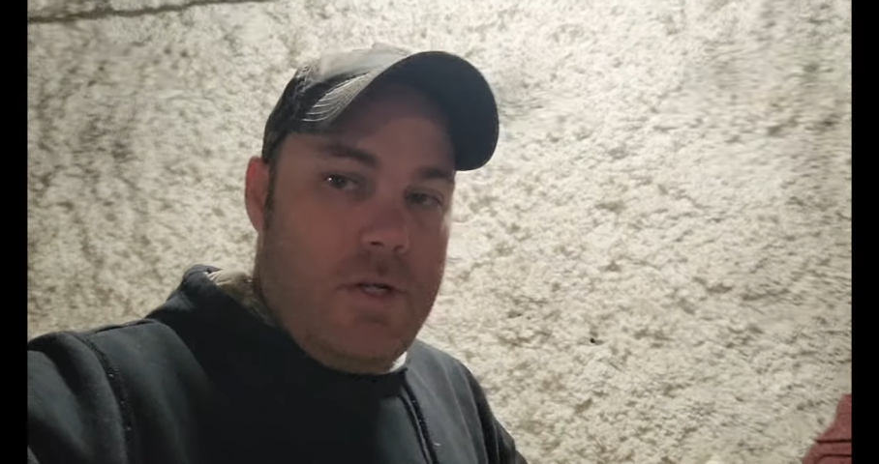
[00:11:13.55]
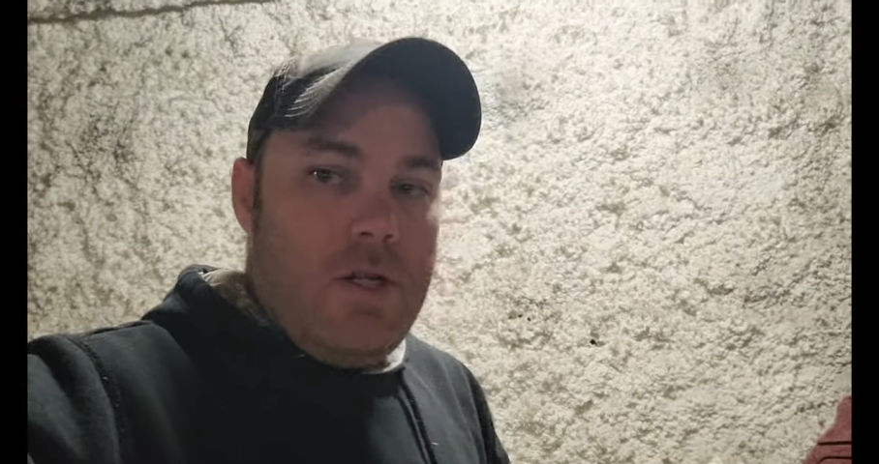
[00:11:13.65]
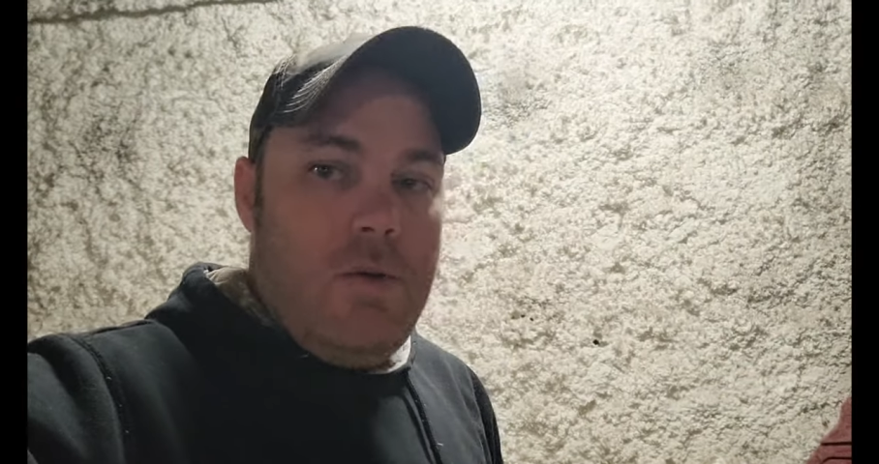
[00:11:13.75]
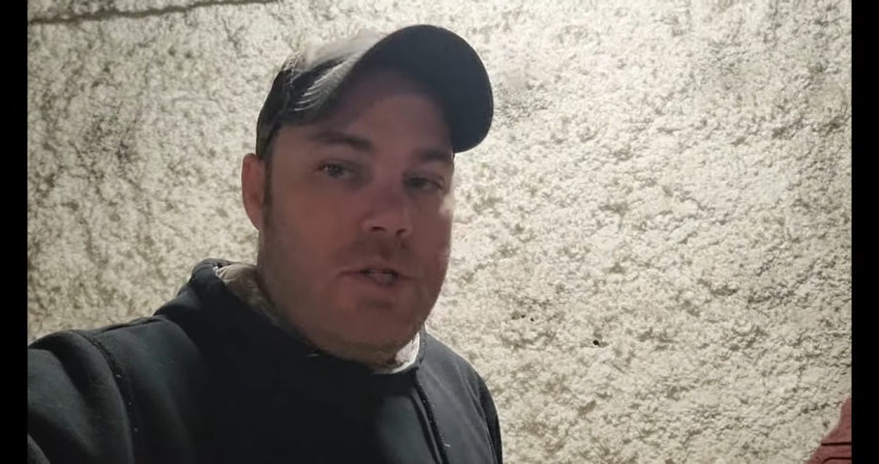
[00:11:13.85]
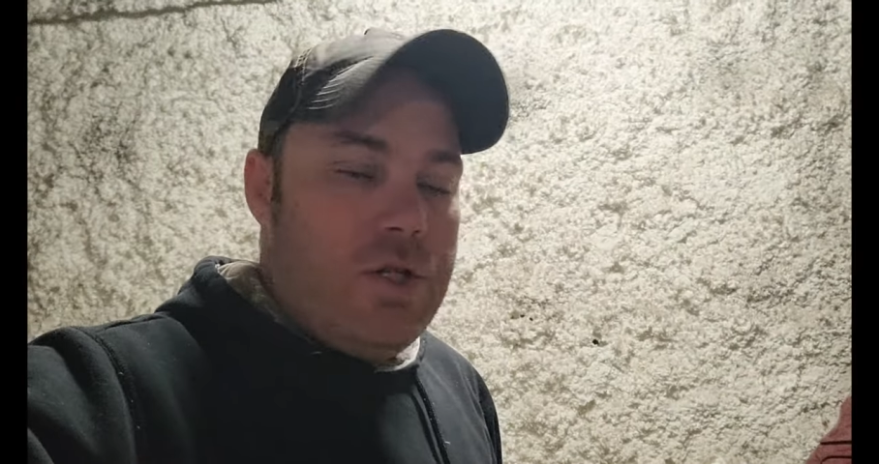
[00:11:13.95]

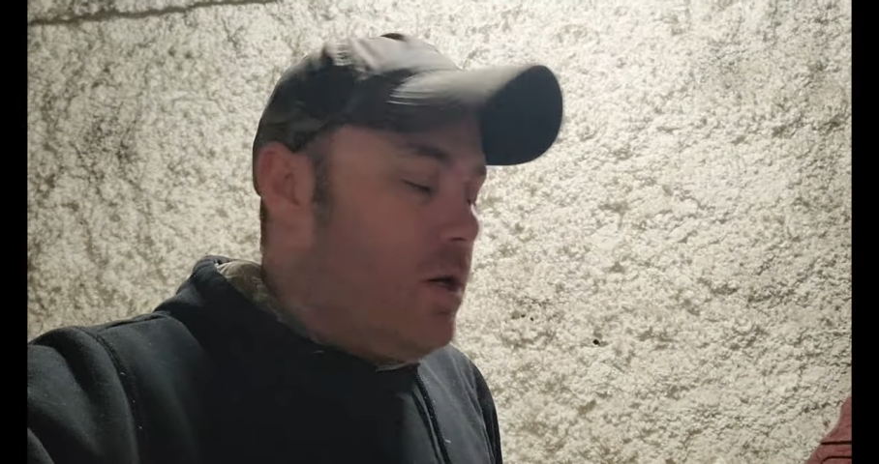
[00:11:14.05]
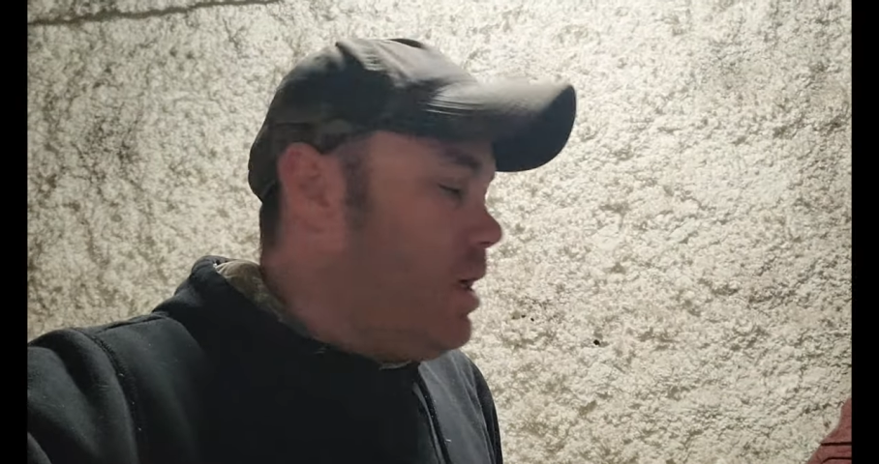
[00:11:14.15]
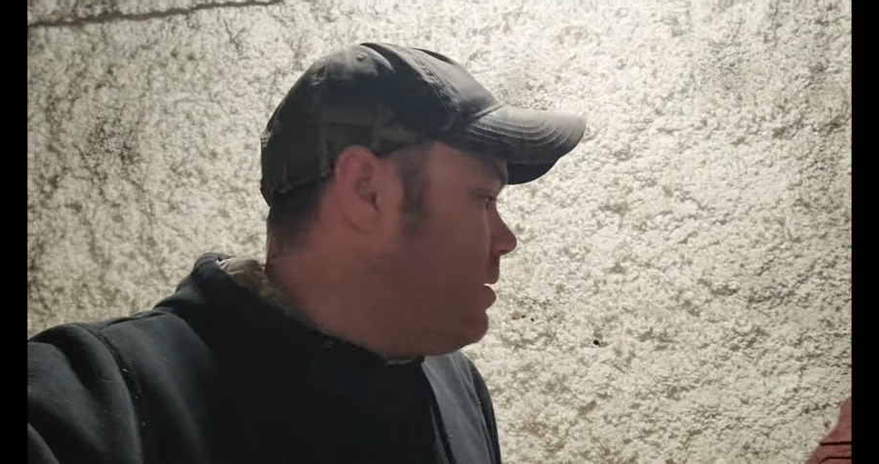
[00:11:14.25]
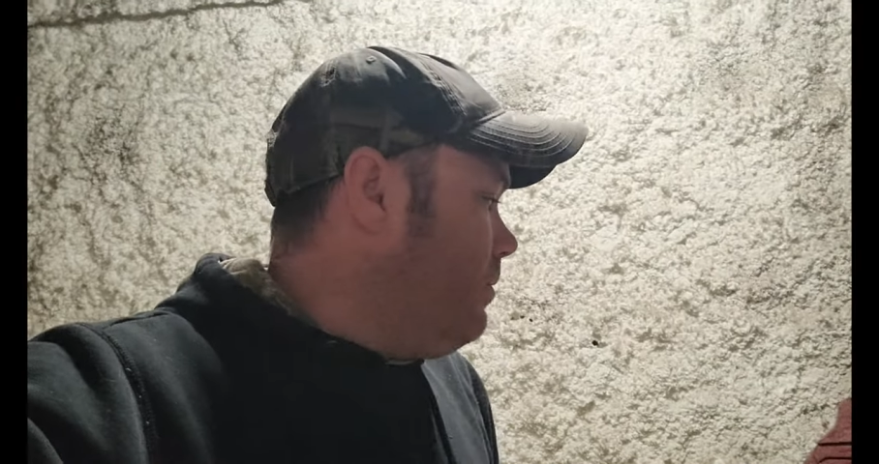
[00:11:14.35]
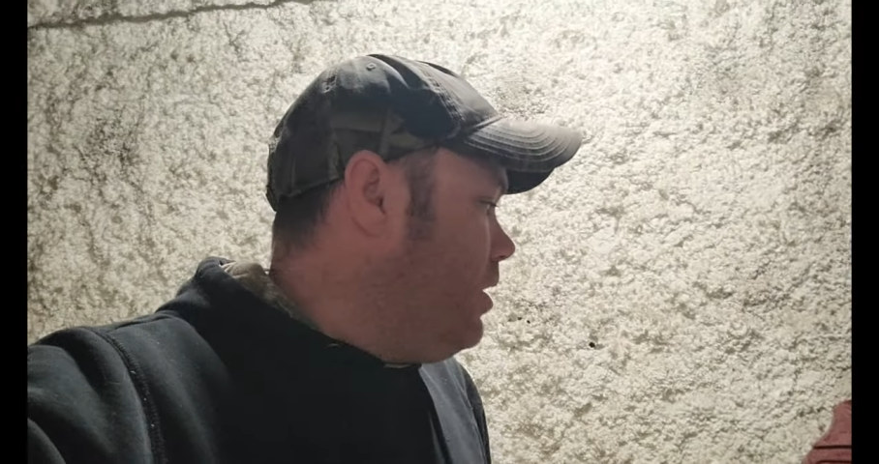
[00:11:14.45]
because I'll be sure to
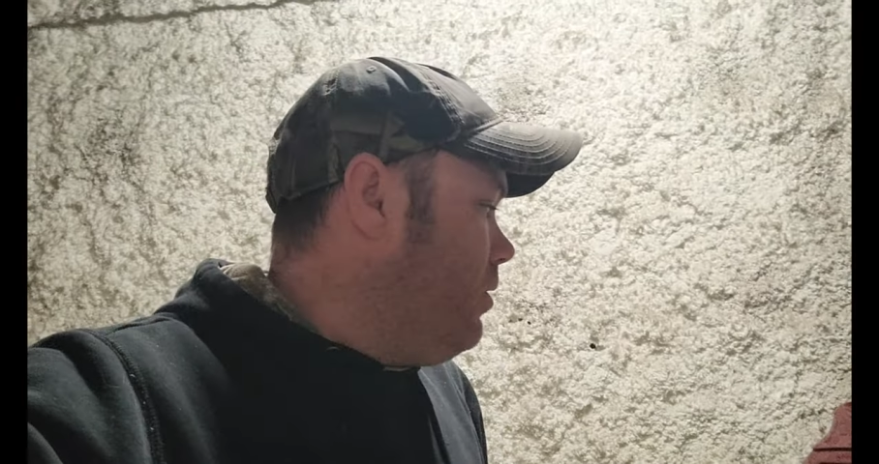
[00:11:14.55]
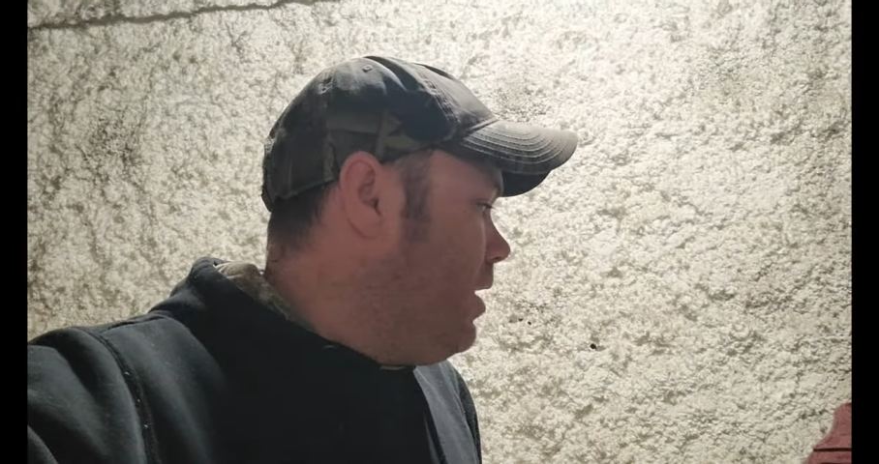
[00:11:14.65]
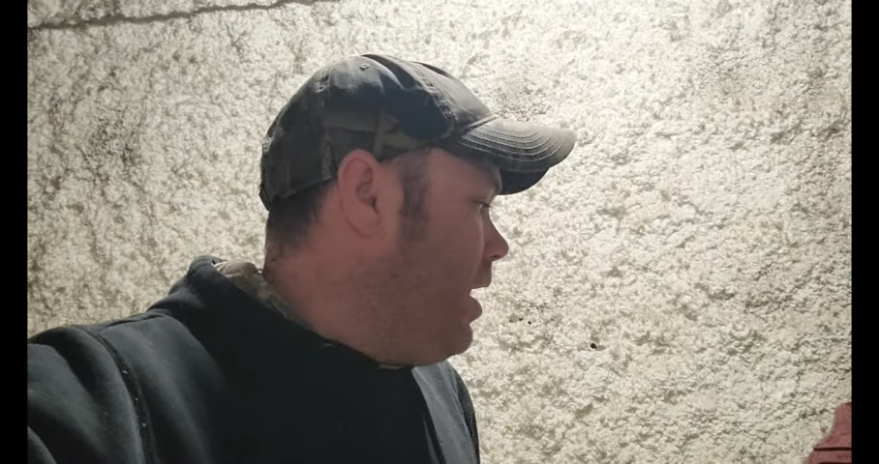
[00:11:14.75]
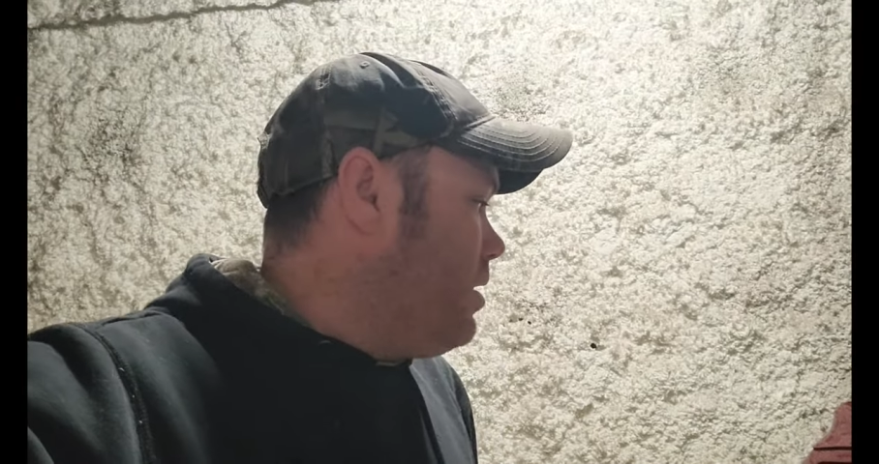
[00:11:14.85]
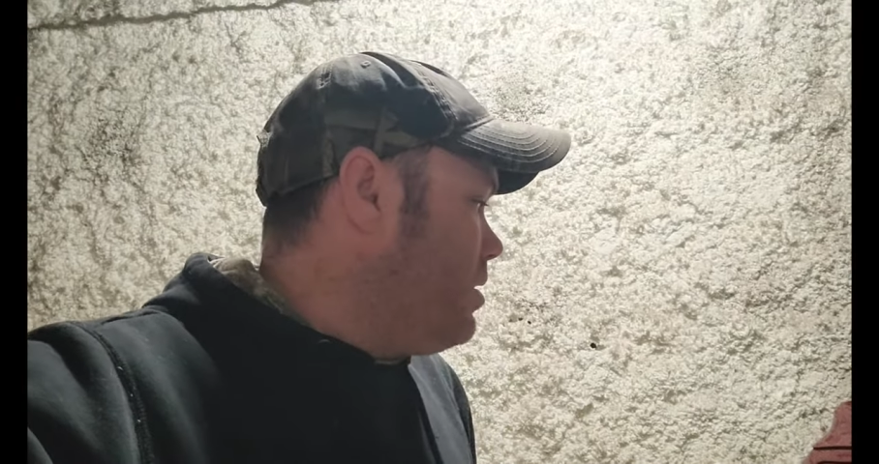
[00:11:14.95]
get some video
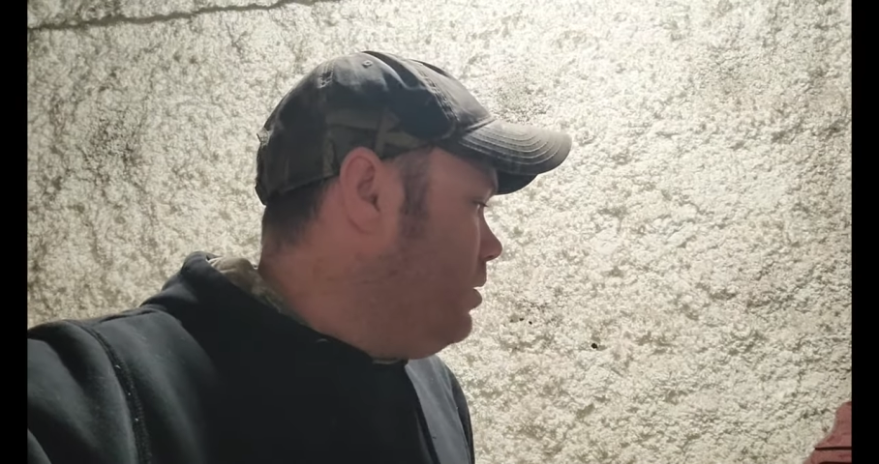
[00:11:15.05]
of that.